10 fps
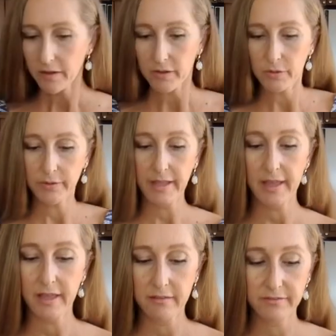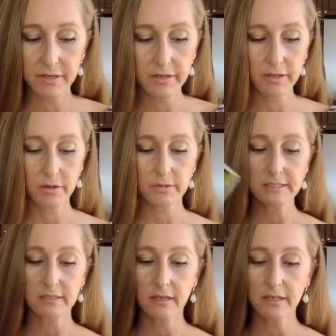Okay, Virgo,
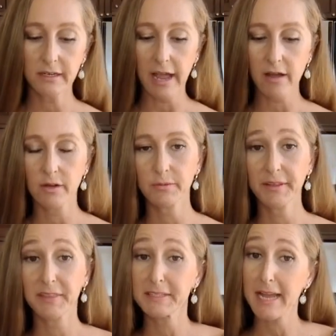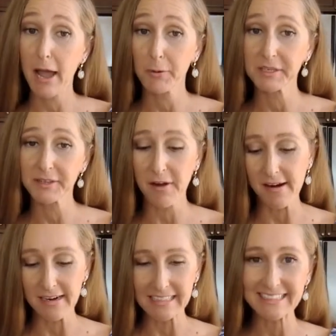starting out with the Tower
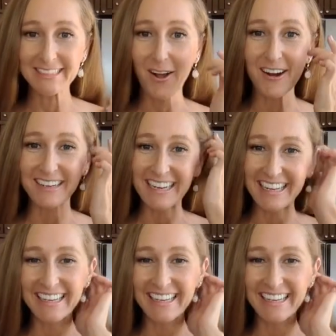card. Sorry.